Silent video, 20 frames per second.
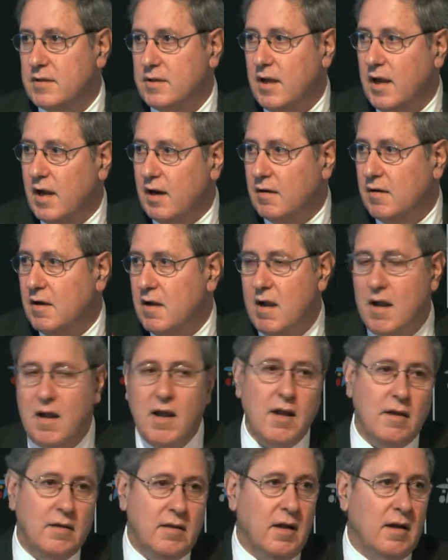They are
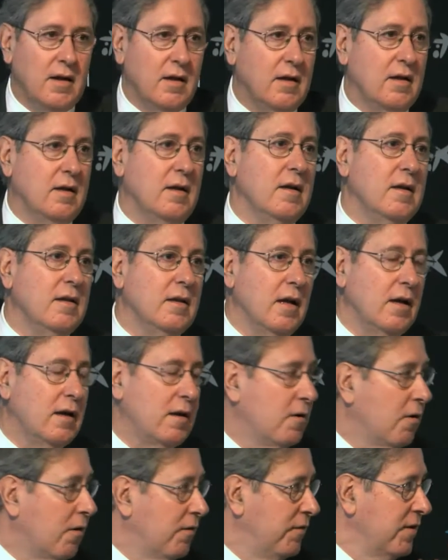in the in
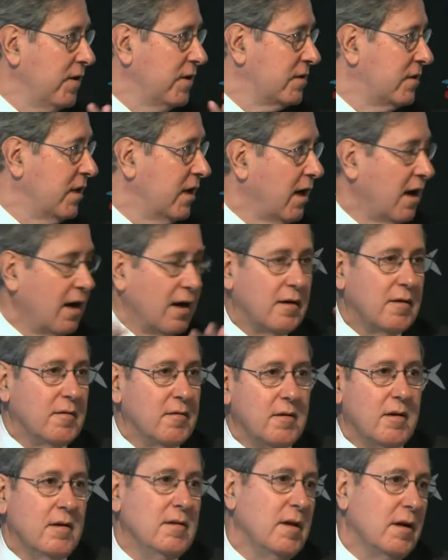their office, they are
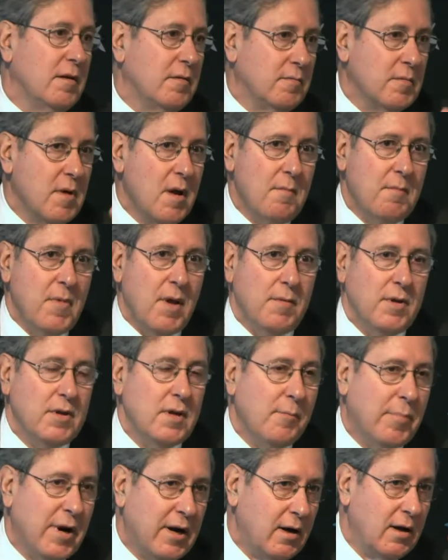in their, maybe in
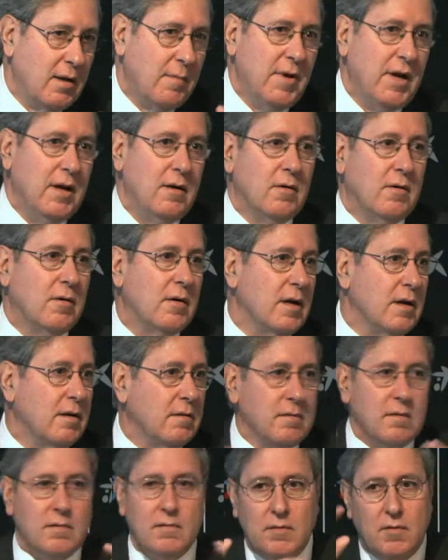the parliament or
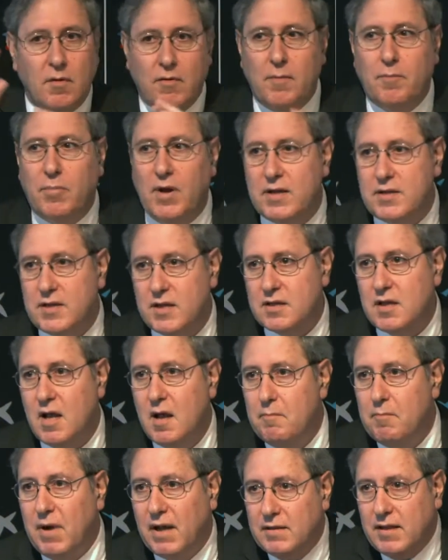in other places,
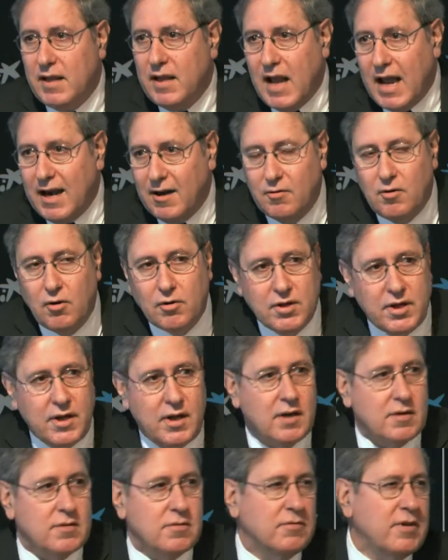but they are not
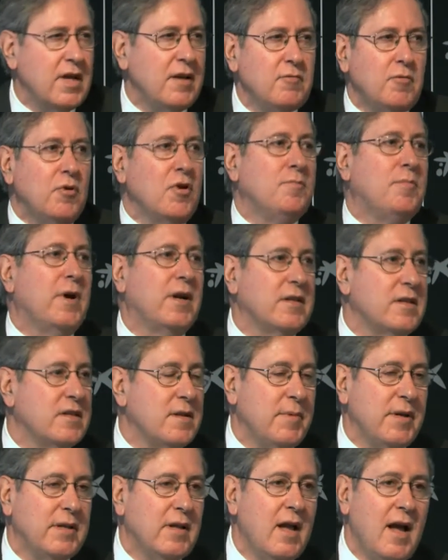here, so they do not
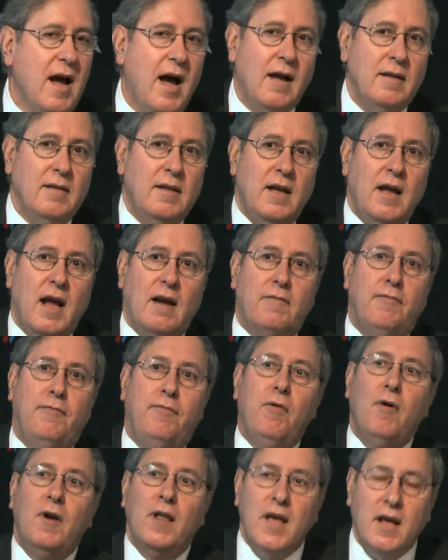participate, and they are
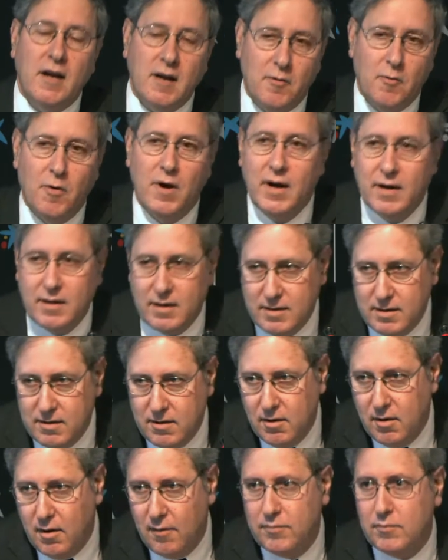fully unaware
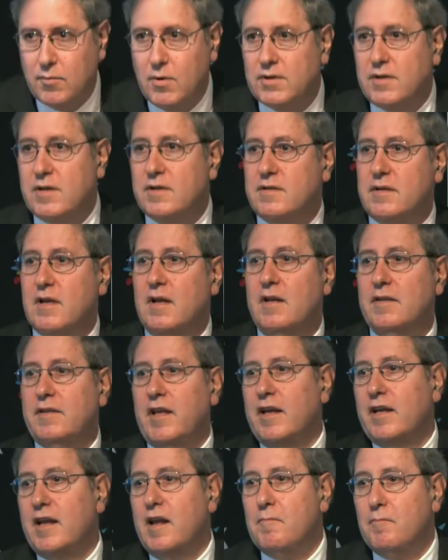of what is
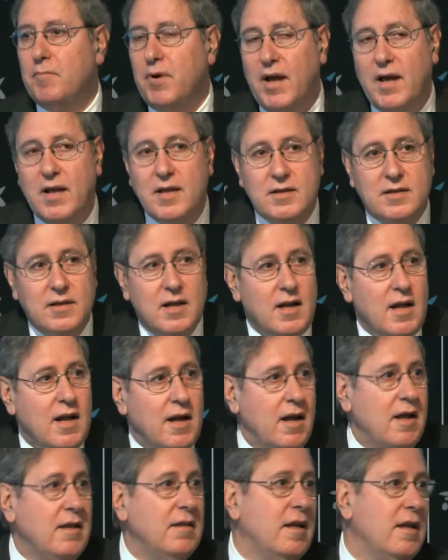taking place
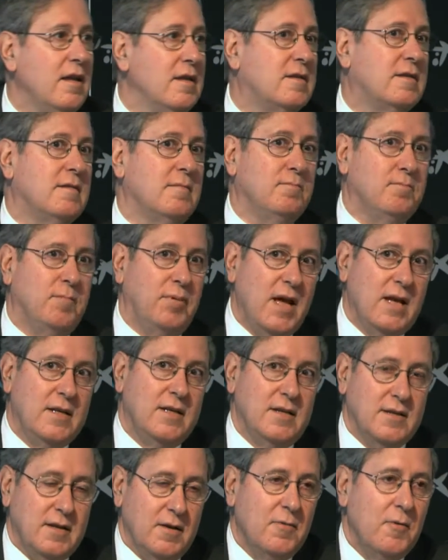in these
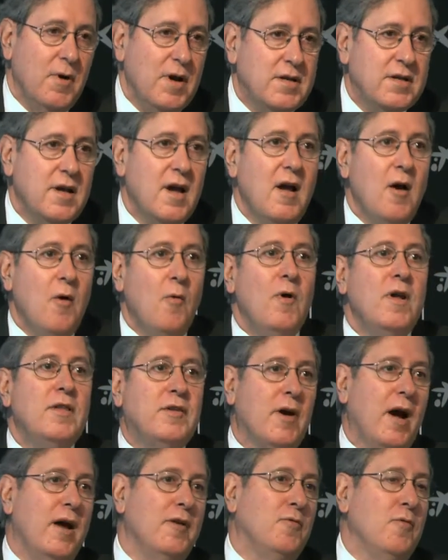places in which we
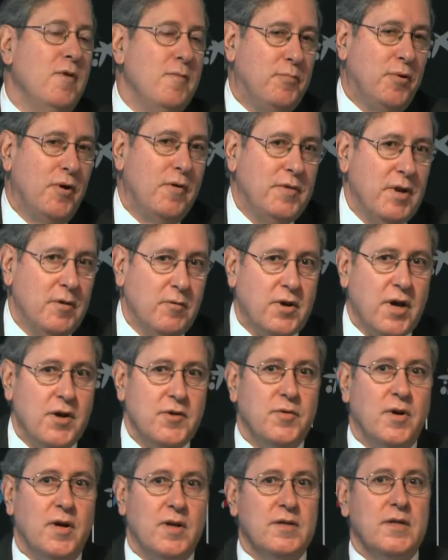try to improve the
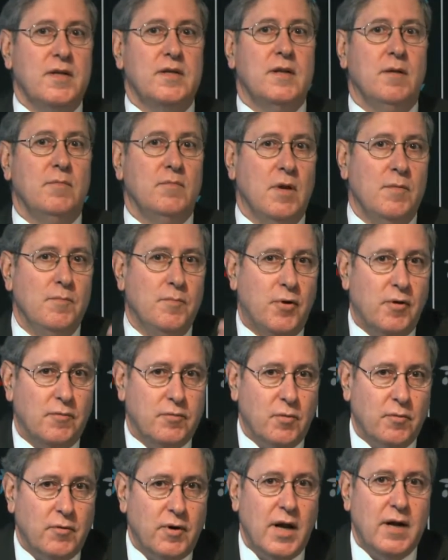educational system, to improve
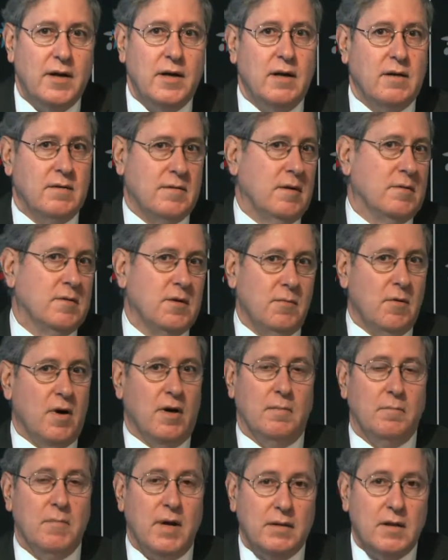the learning, and so on.
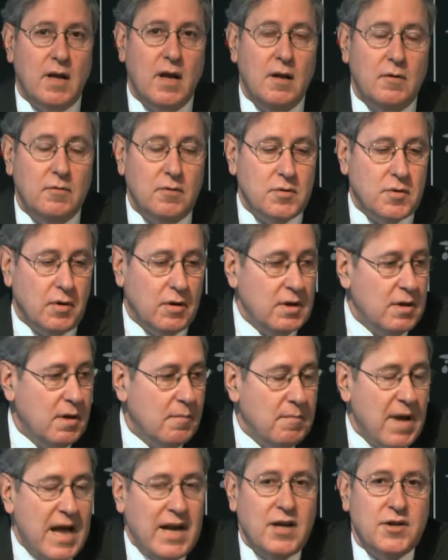But usually the
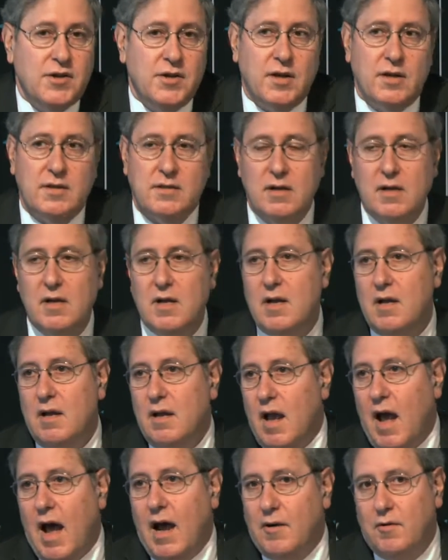managers
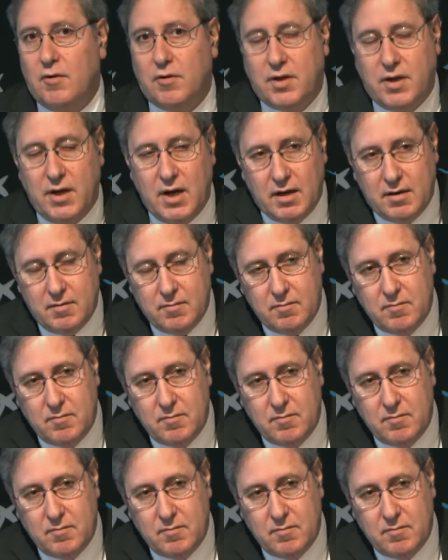are not here.